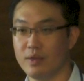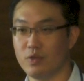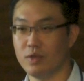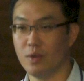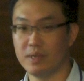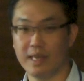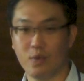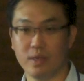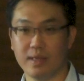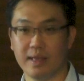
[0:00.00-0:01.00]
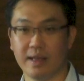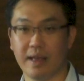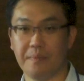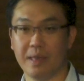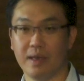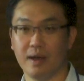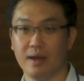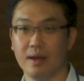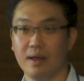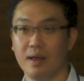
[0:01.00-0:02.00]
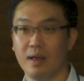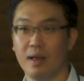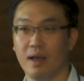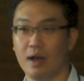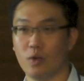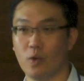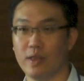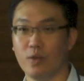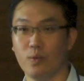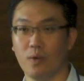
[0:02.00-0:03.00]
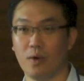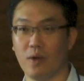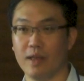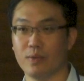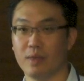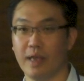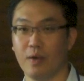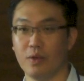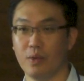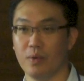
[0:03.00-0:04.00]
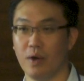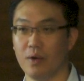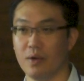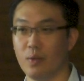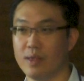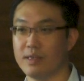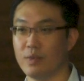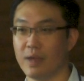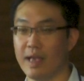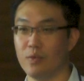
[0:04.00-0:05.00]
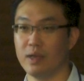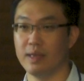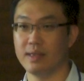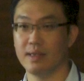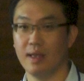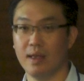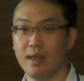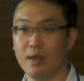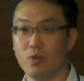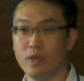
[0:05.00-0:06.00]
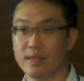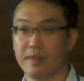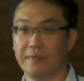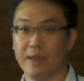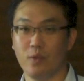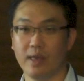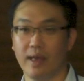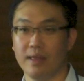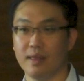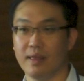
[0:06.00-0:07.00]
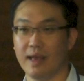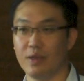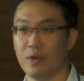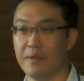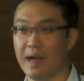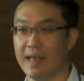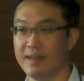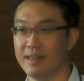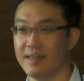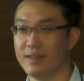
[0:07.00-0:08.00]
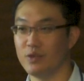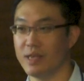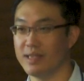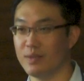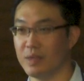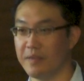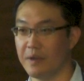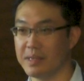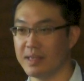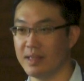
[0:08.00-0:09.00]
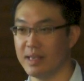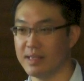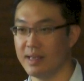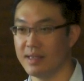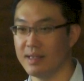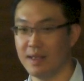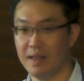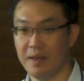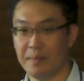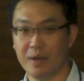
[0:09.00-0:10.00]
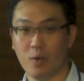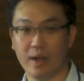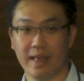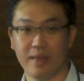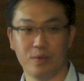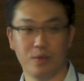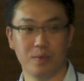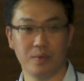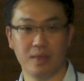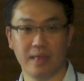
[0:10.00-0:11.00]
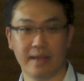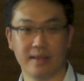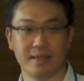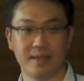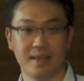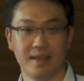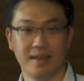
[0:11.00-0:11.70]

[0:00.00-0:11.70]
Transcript: genome sequencing can be a great tool, right, to tell you once you carry this risk variant, you have higher chance to develop certain disease, but what can you do next?